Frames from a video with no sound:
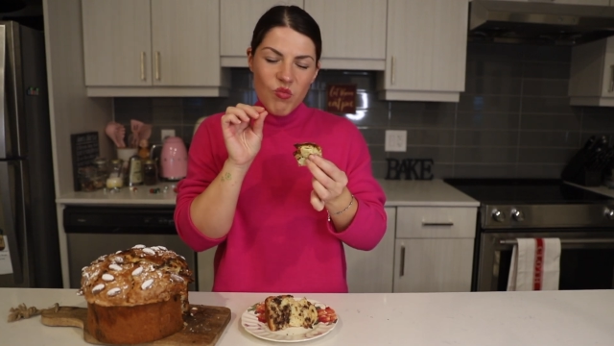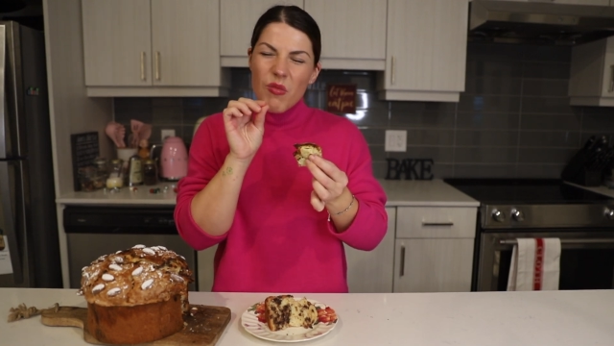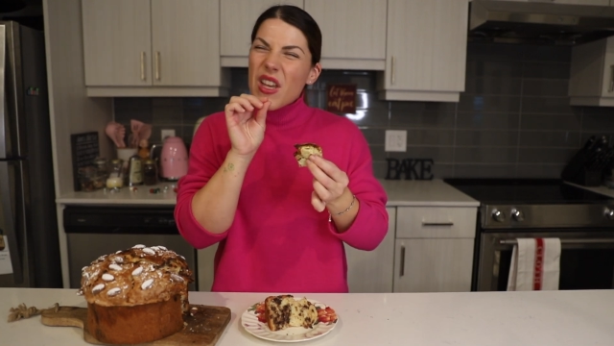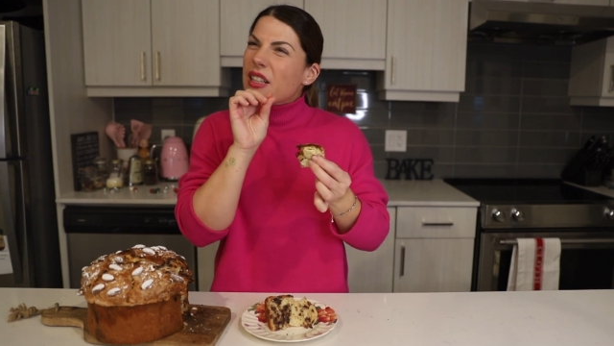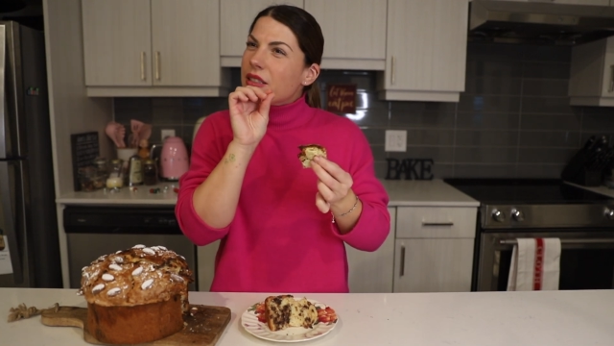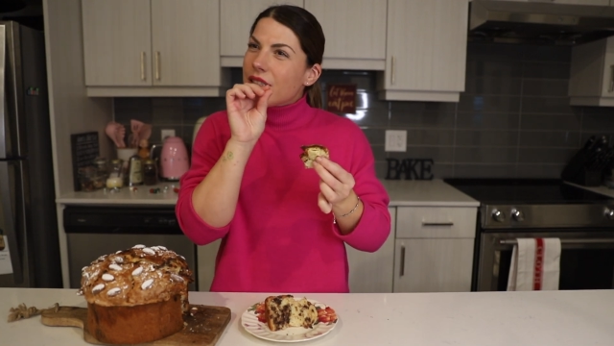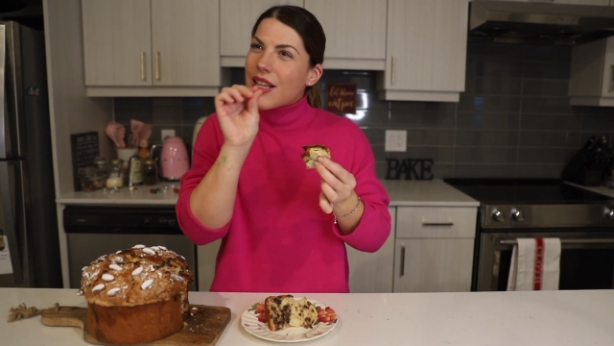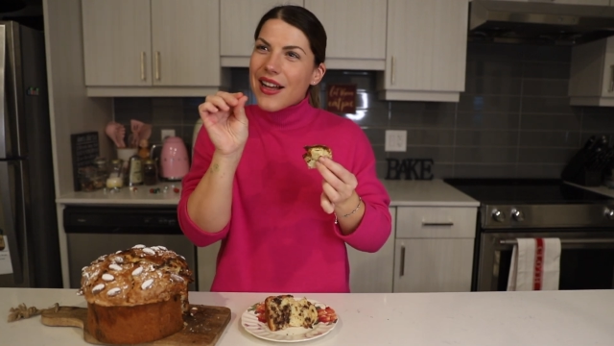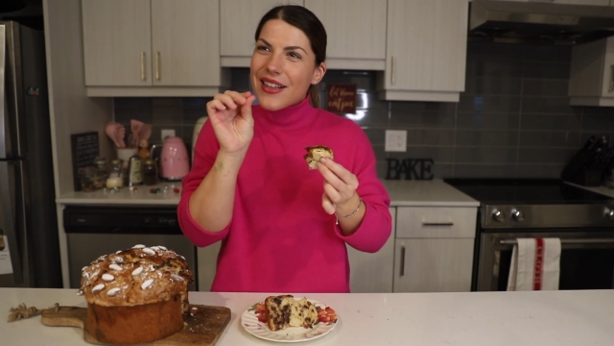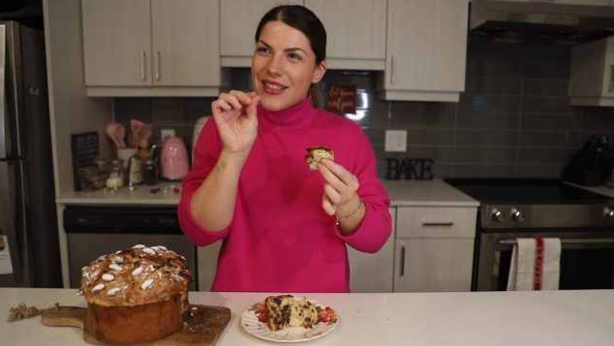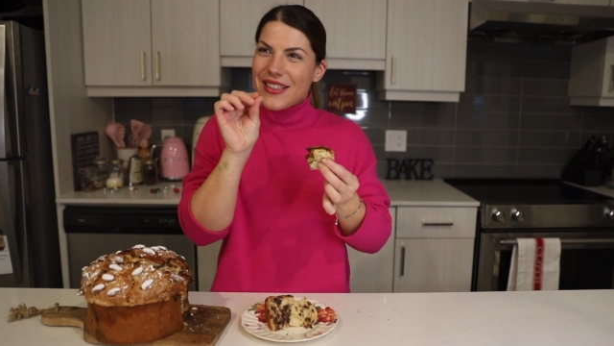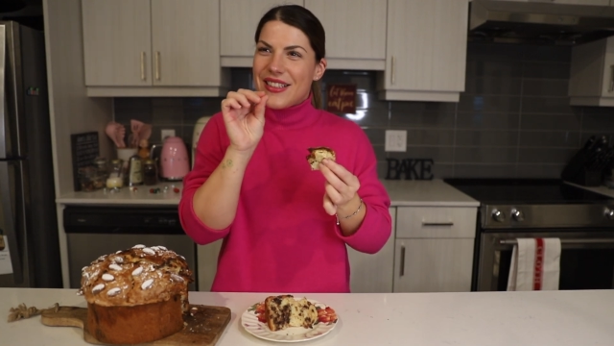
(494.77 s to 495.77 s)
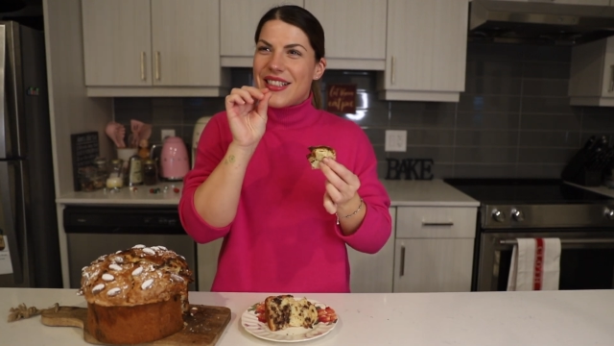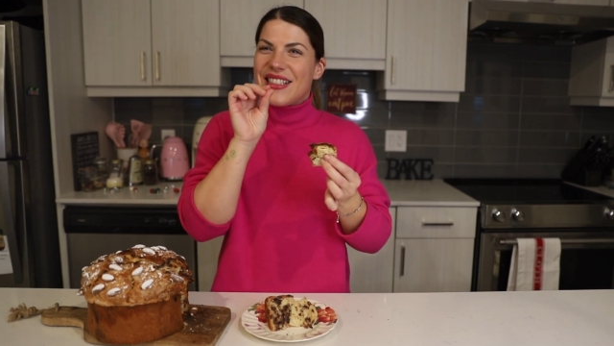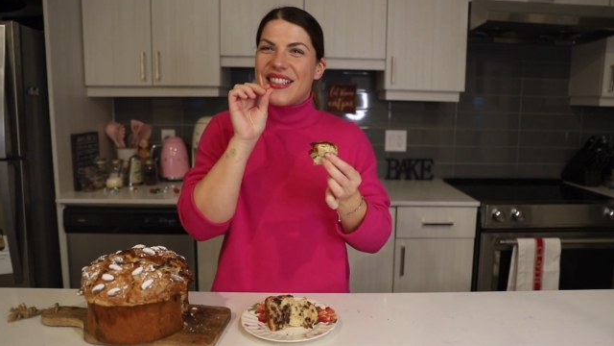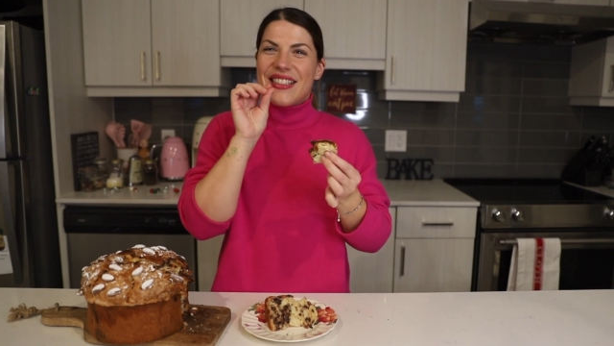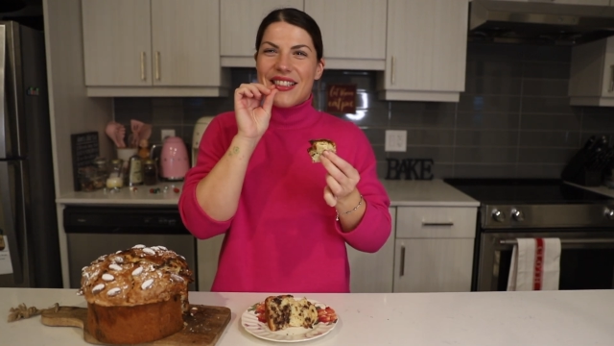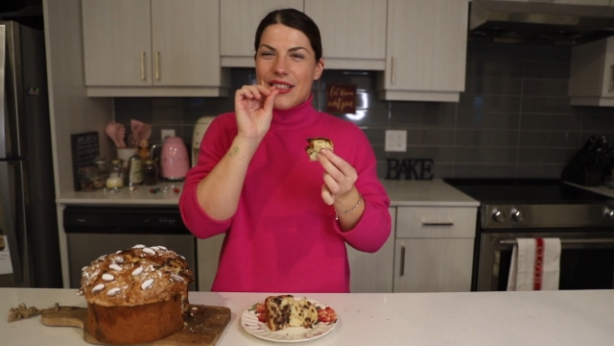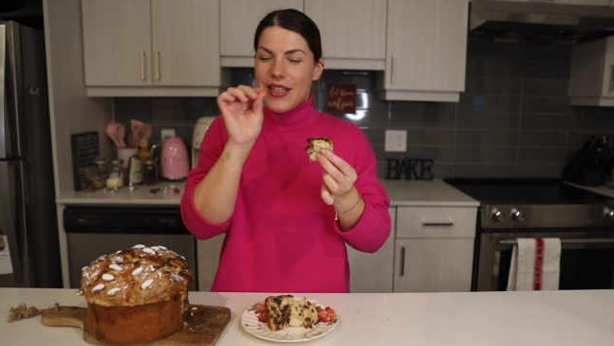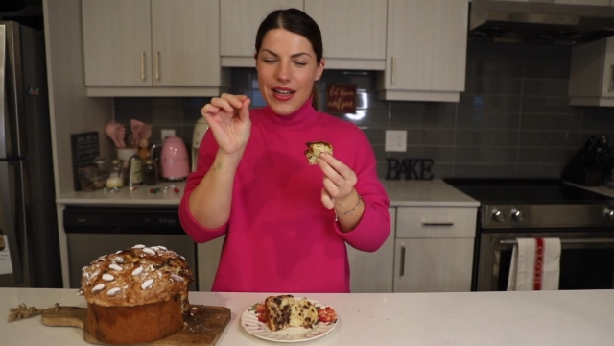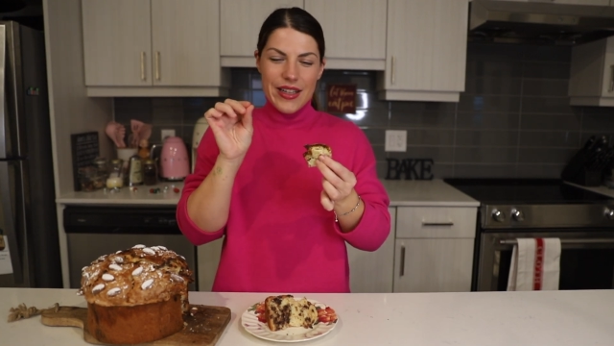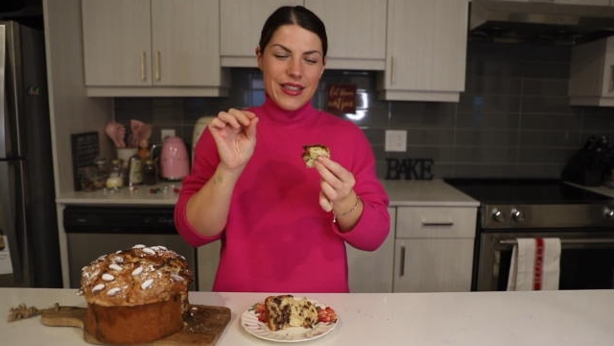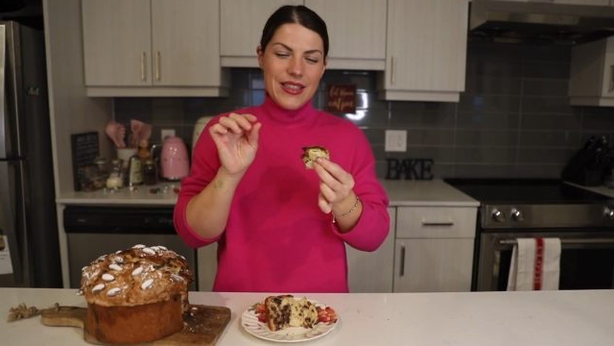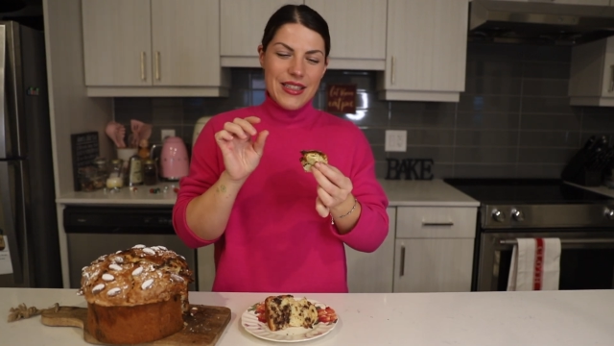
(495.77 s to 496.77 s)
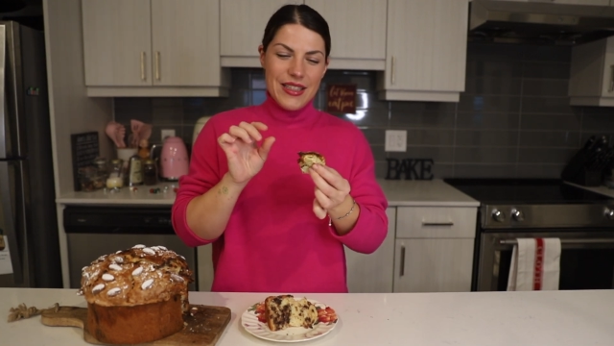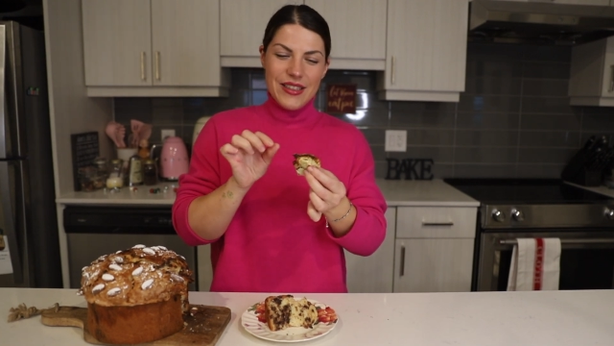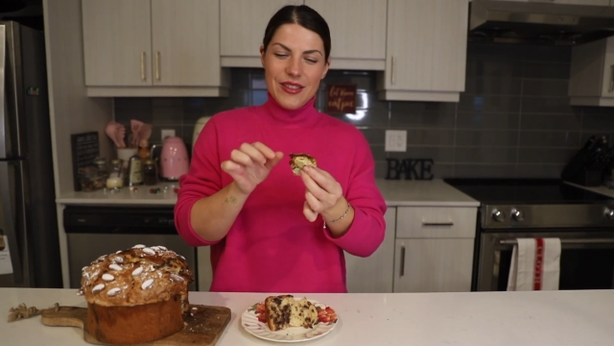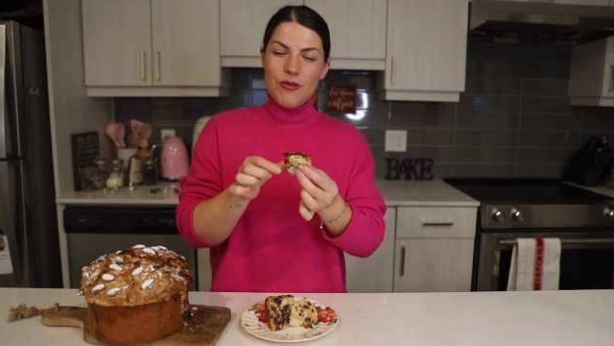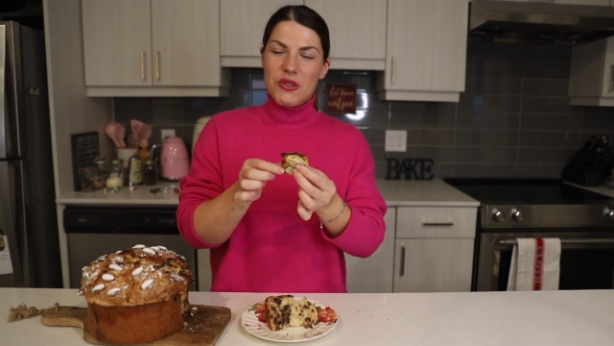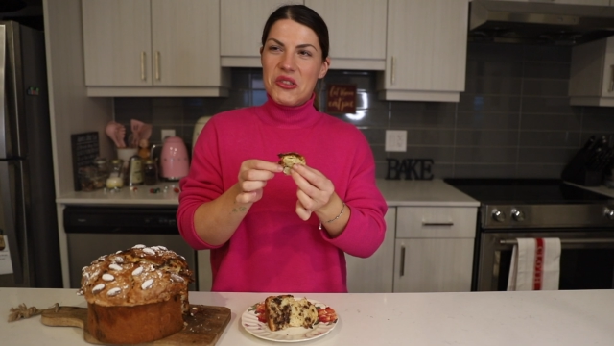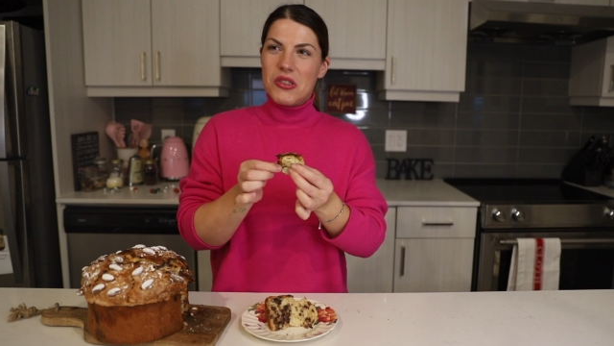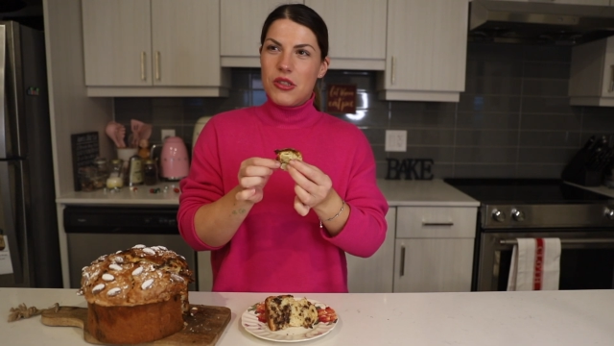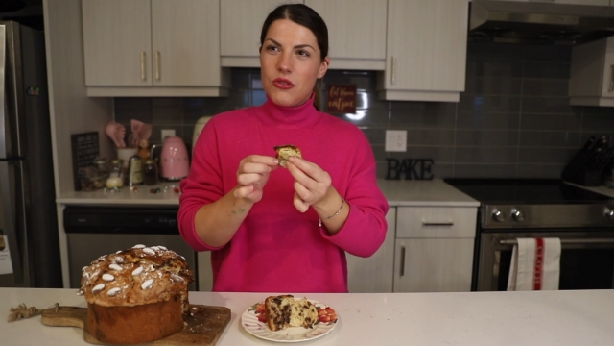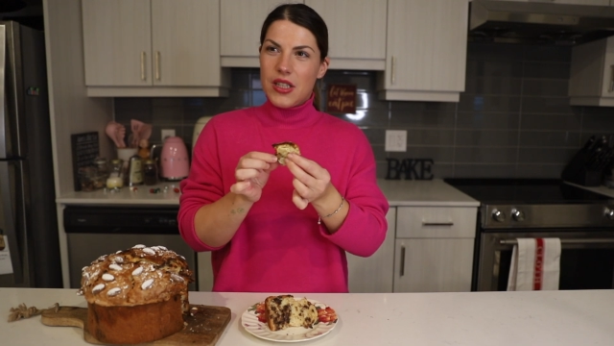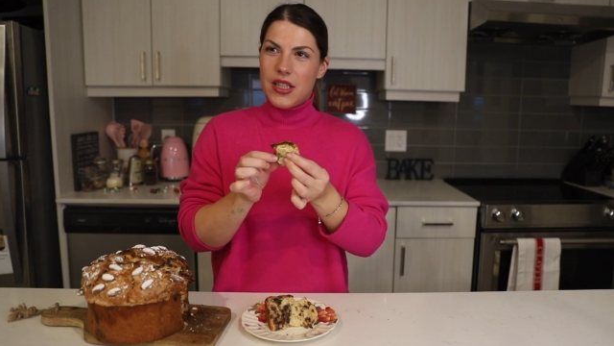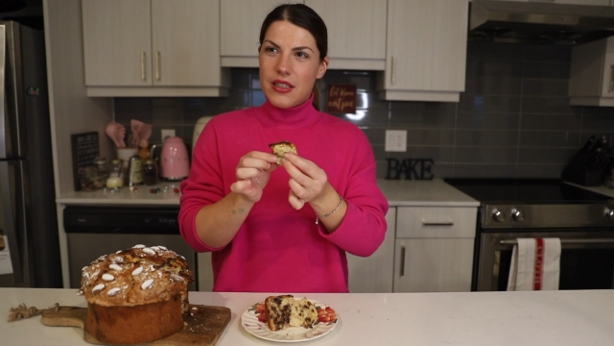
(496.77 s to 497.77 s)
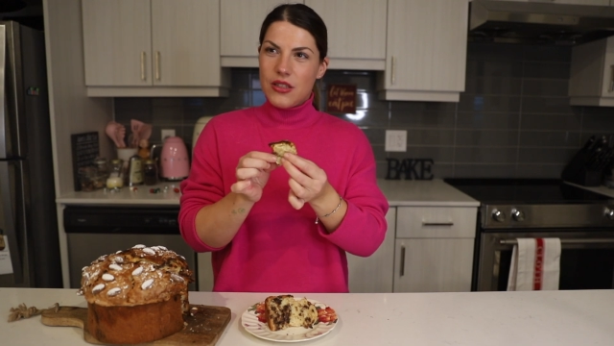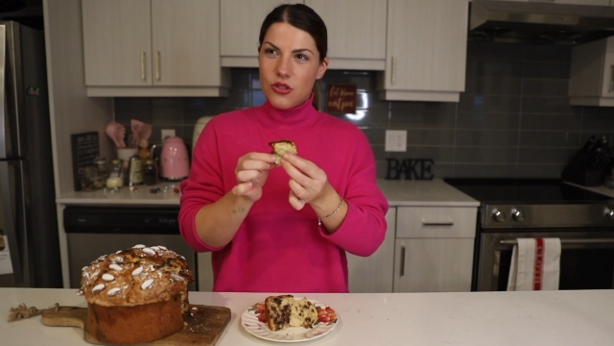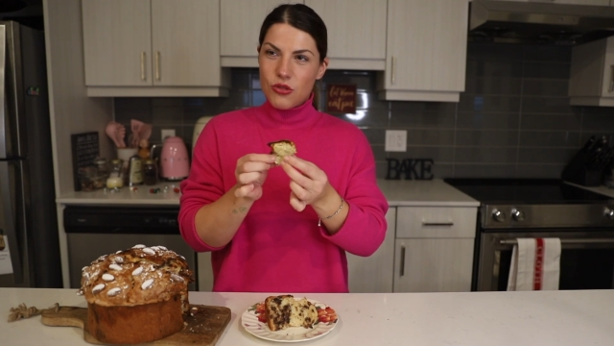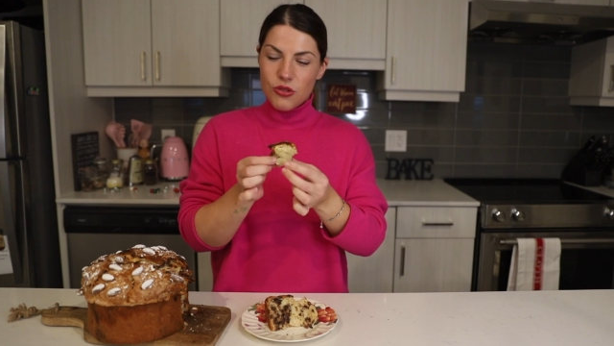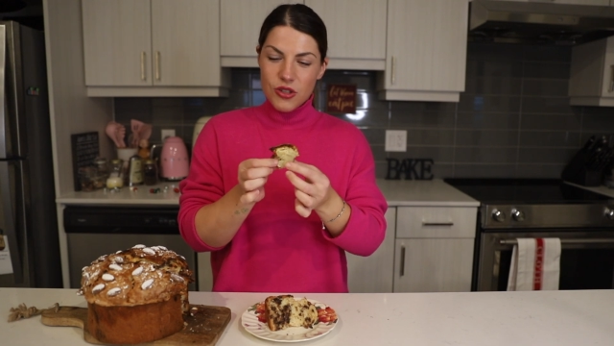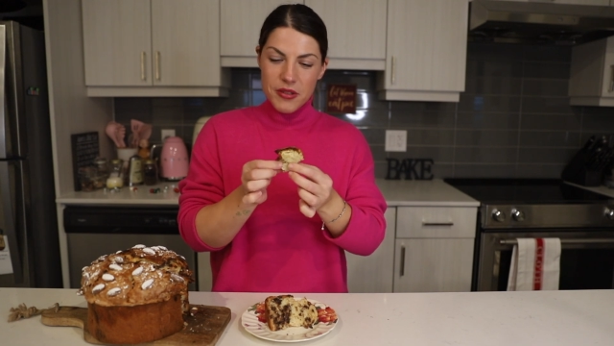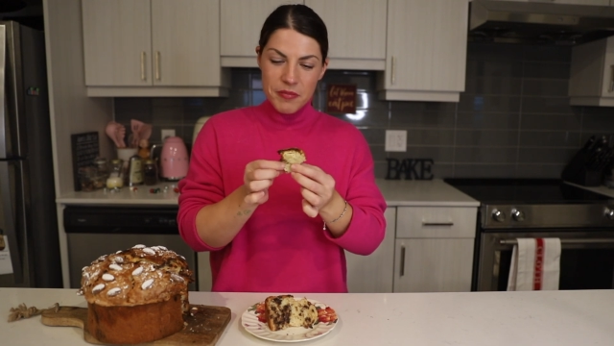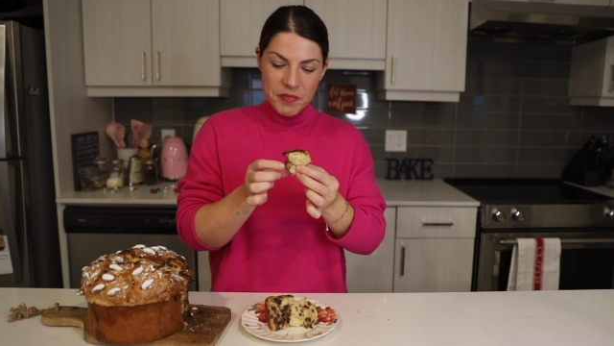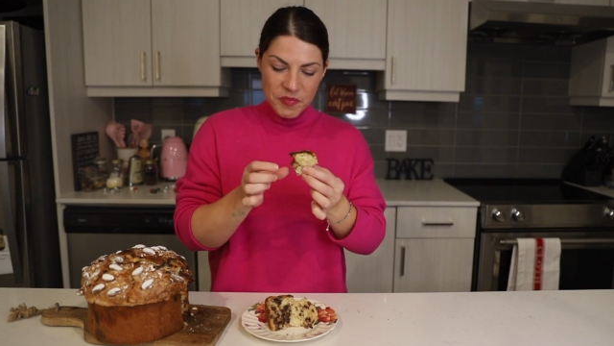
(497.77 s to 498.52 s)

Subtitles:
it tastes exactly like the one that you get in store.